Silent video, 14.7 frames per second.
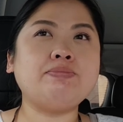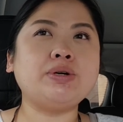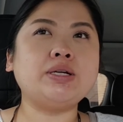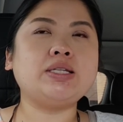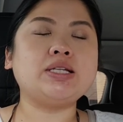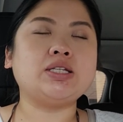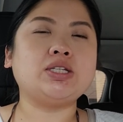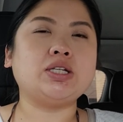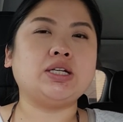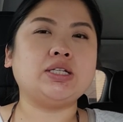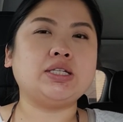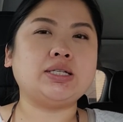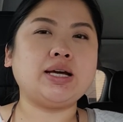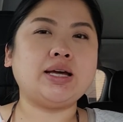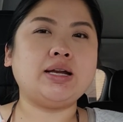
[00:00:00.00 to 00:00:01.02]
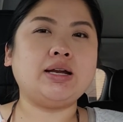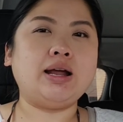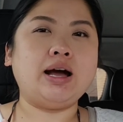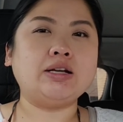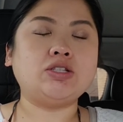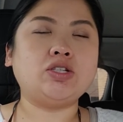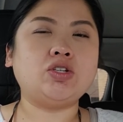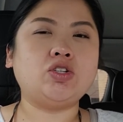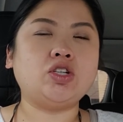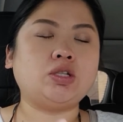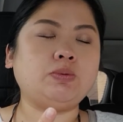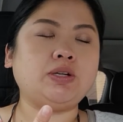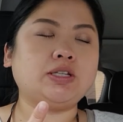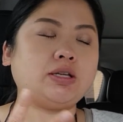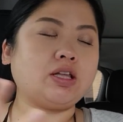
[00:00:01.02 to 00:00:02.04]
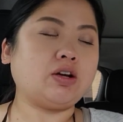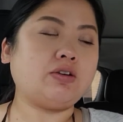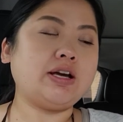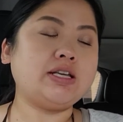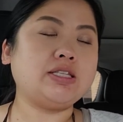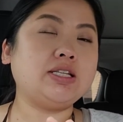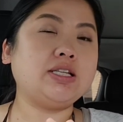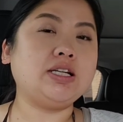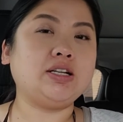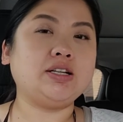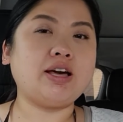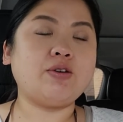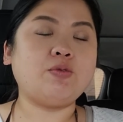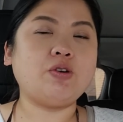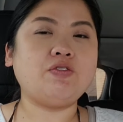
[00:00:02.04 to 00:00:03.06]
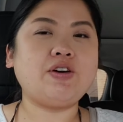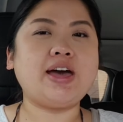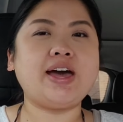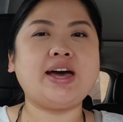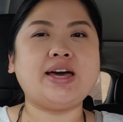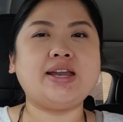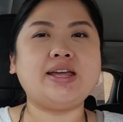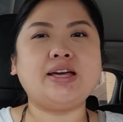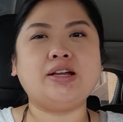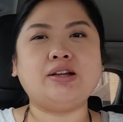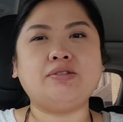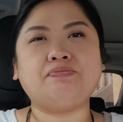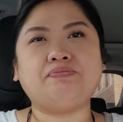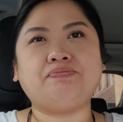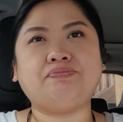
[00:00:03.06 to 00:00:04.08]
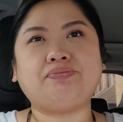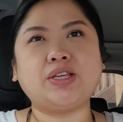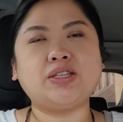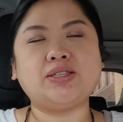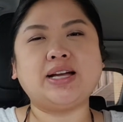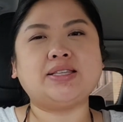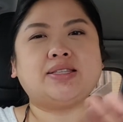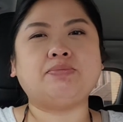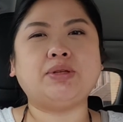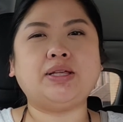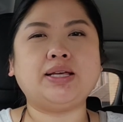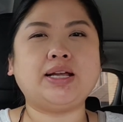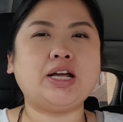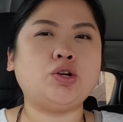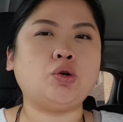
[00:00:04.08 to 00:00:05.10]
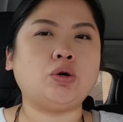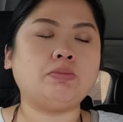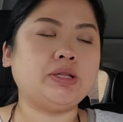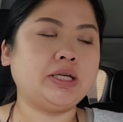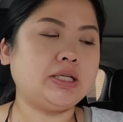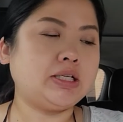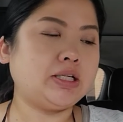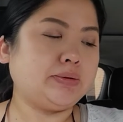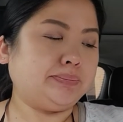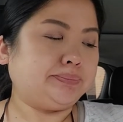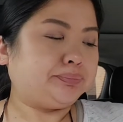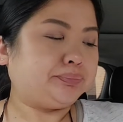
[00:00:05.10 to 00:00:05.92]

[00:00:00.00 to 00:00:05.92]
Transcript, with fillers: but this year I decided not to just because of the crazy year that we've had, and it's not something that I normally do.